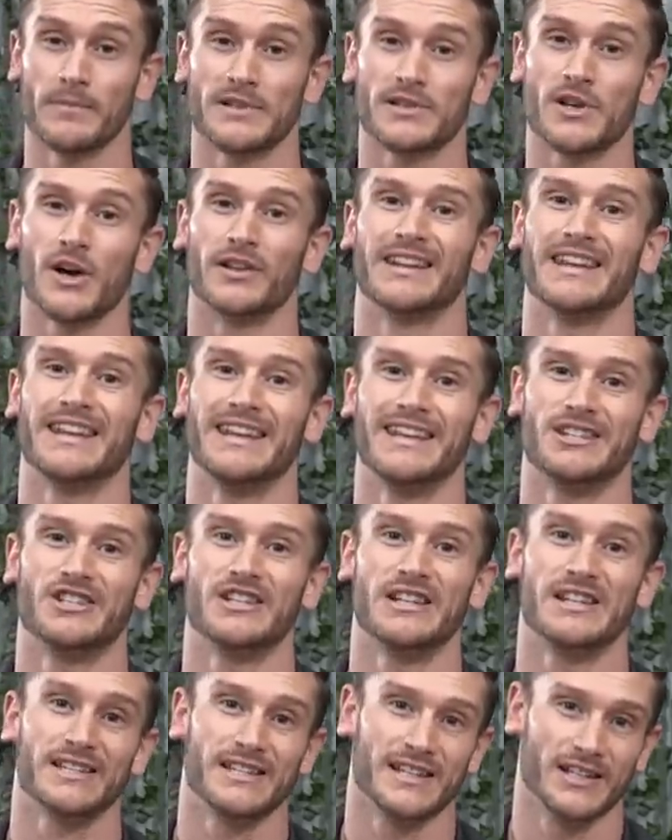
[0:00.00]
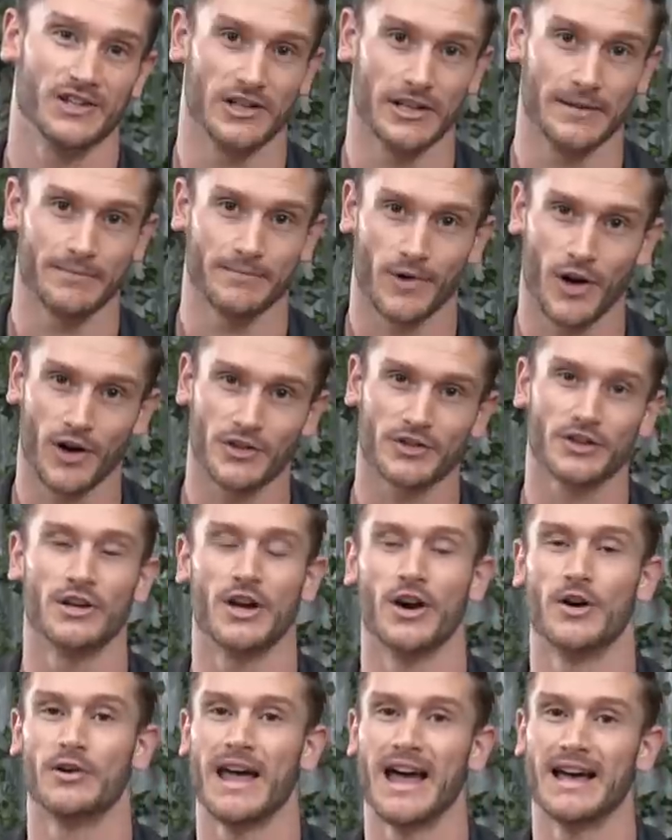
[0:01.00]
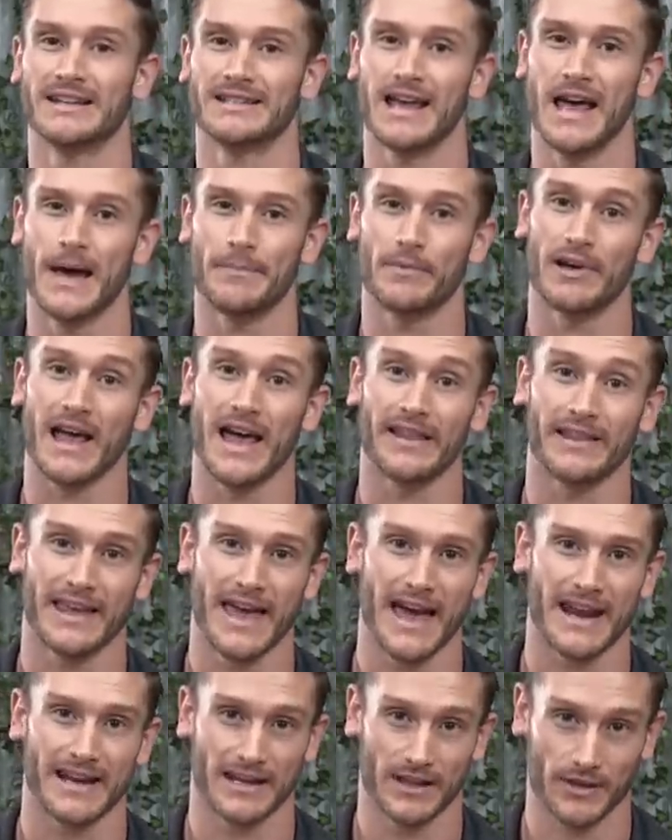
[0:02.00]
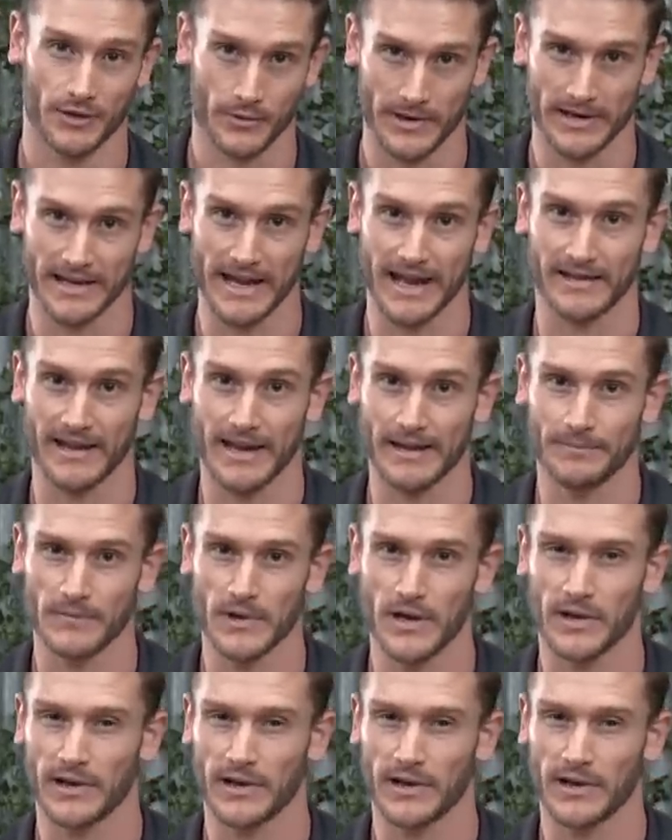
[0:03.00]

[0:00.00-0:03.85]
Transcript: It's called EGCG, also known as epigallocatechin 3 gallate.